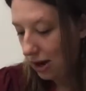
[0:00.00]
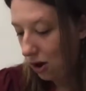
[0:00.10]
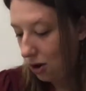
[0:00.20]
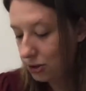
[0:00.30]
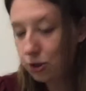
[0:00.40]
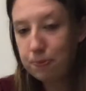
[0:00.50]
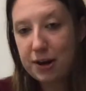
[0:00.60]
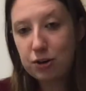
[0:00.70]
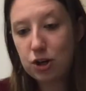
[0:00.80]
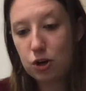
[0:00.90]
Also
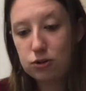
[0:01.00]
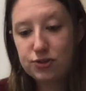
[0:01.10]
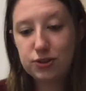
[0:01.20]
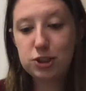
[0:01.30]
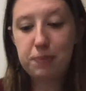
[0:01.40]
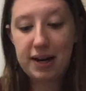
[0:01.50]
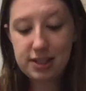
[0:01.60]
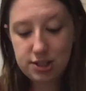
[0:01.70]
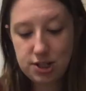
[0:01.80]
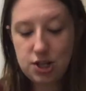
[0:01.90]
better codes for
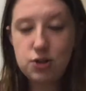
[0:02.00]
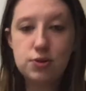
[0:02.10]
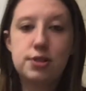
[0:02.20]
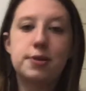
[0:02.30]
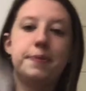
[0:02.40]
spies to use.